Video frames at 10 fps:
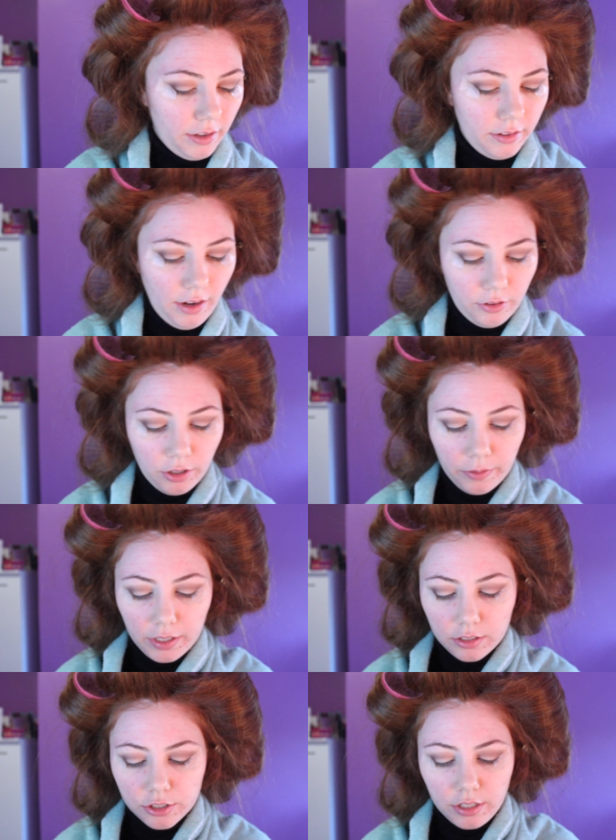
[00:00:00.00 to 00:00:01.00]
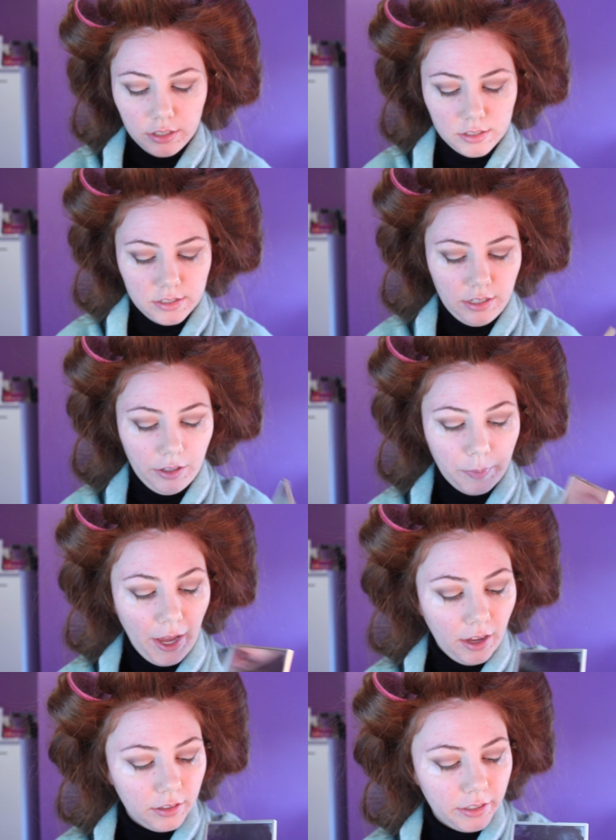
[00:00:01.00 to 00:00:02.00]
now going into the Stilla
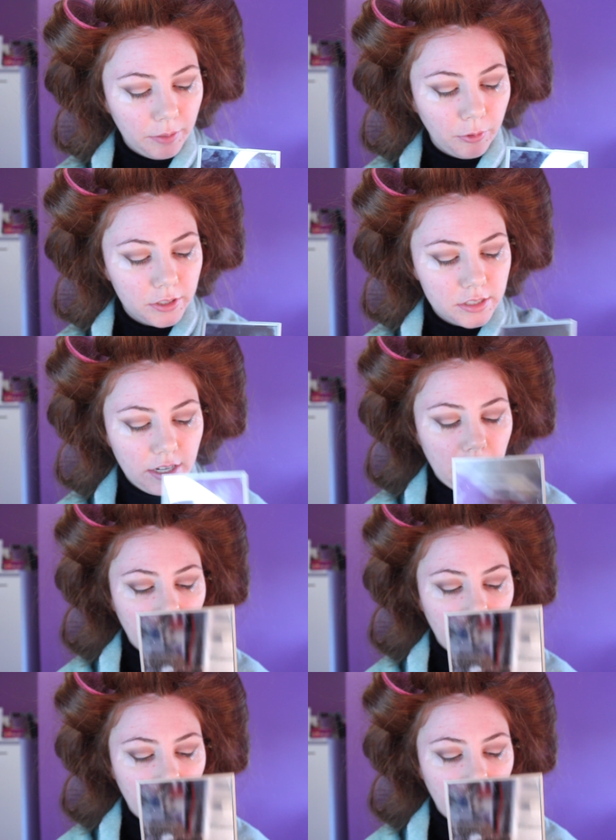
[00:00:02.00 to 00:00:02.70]
palette, I'm going to take a